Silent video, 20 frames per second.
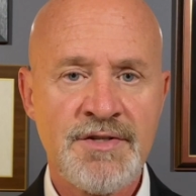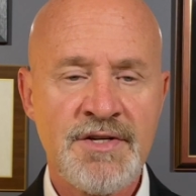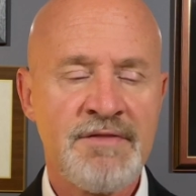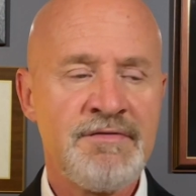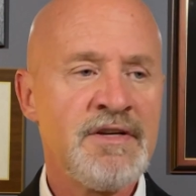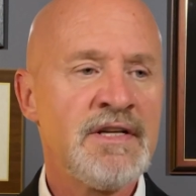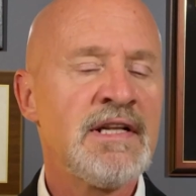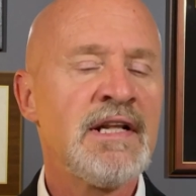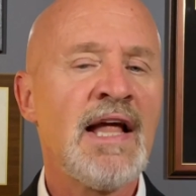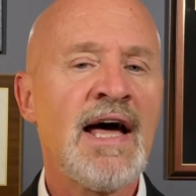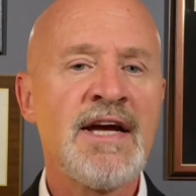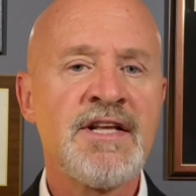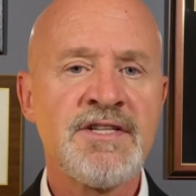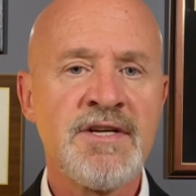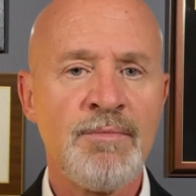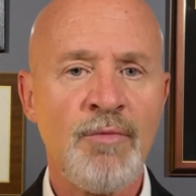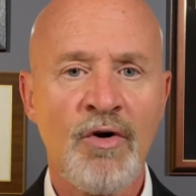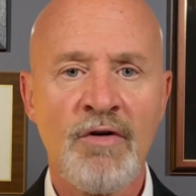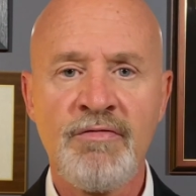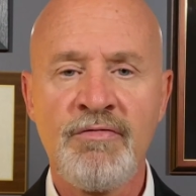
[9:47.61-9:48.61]
If you'd like to
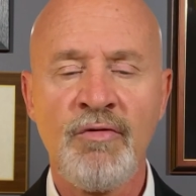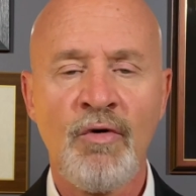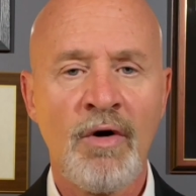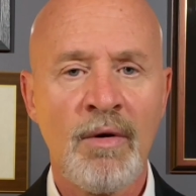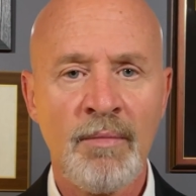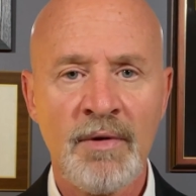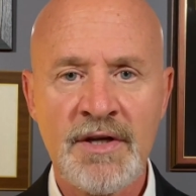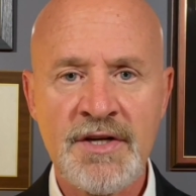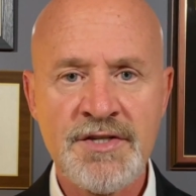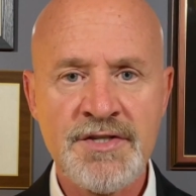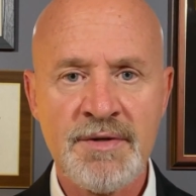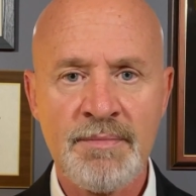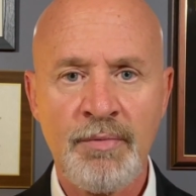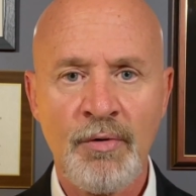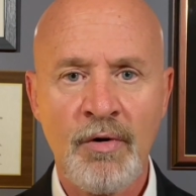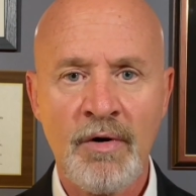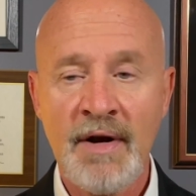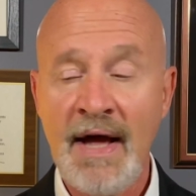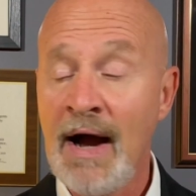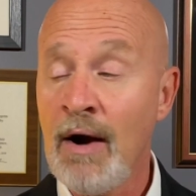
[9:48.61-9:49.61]
more formally
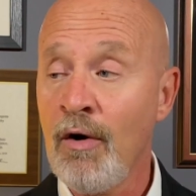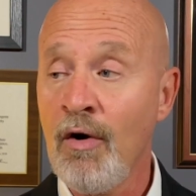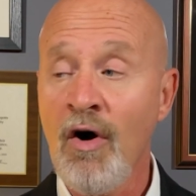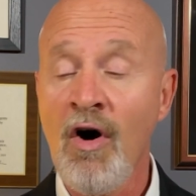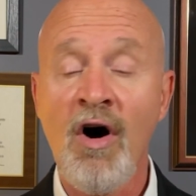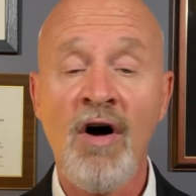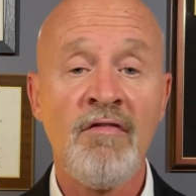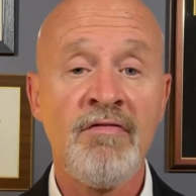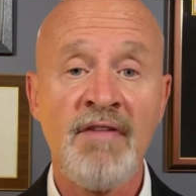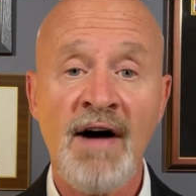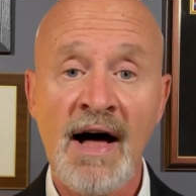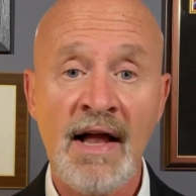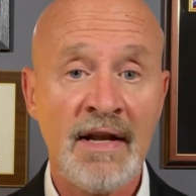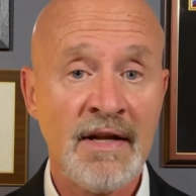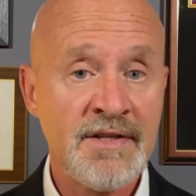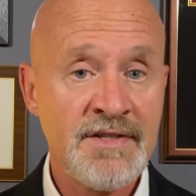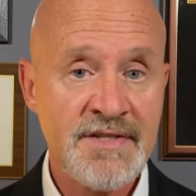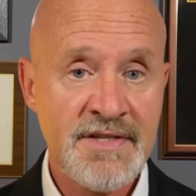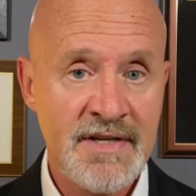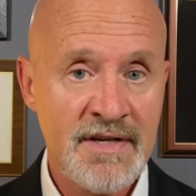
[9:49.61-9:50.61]
support our
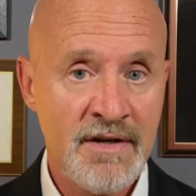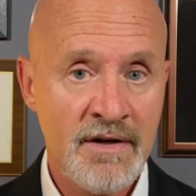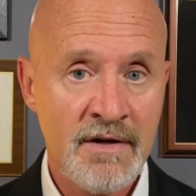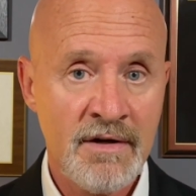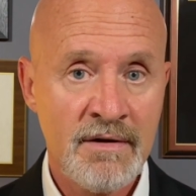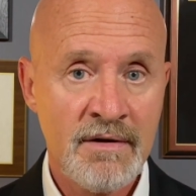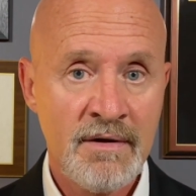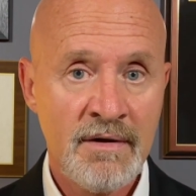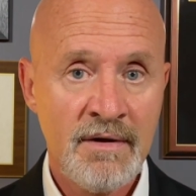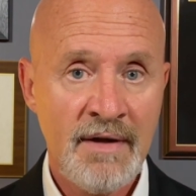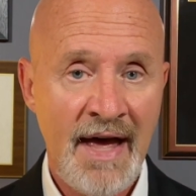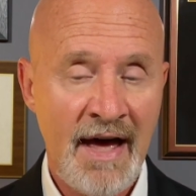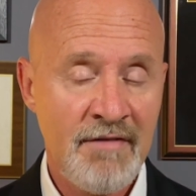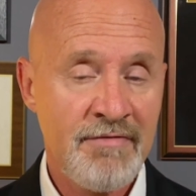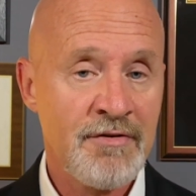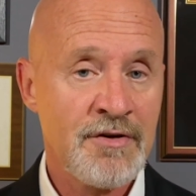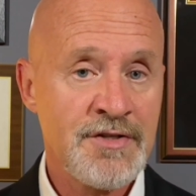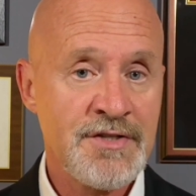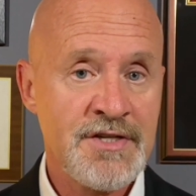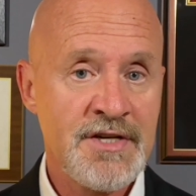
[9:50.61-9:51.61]
all-volunteer
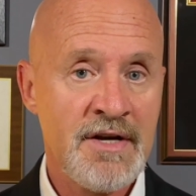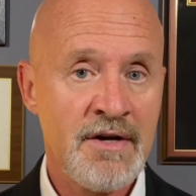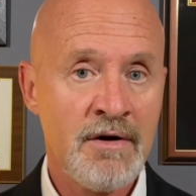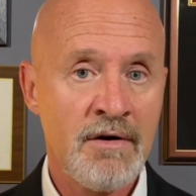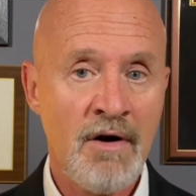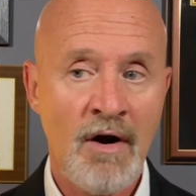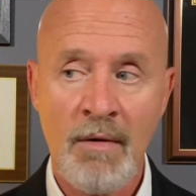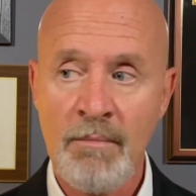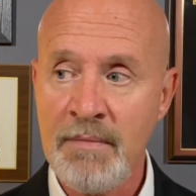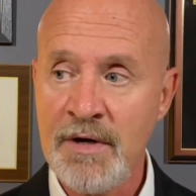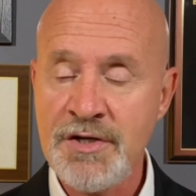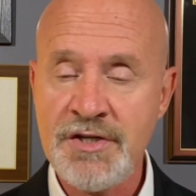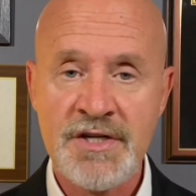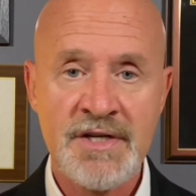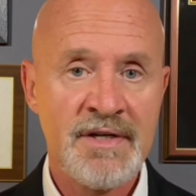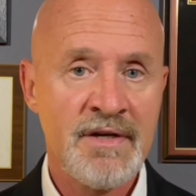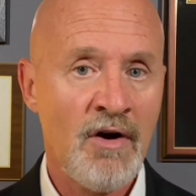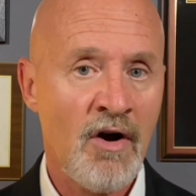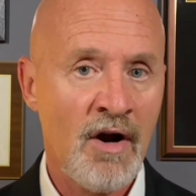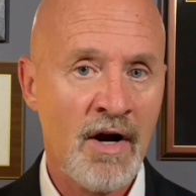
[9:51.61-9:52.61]
efforts here, our
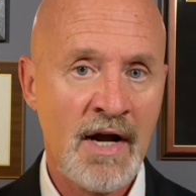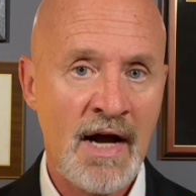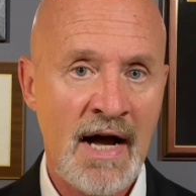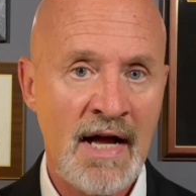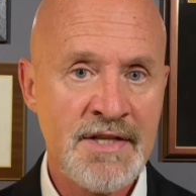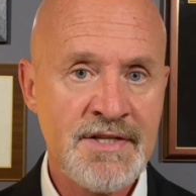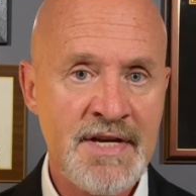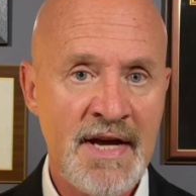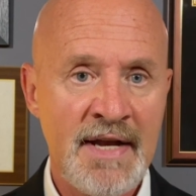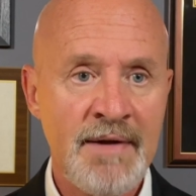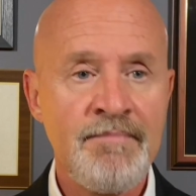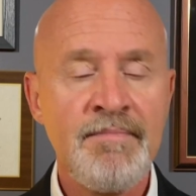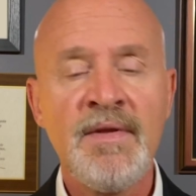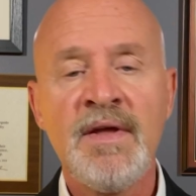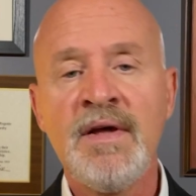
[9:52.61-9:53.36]
mission, our content,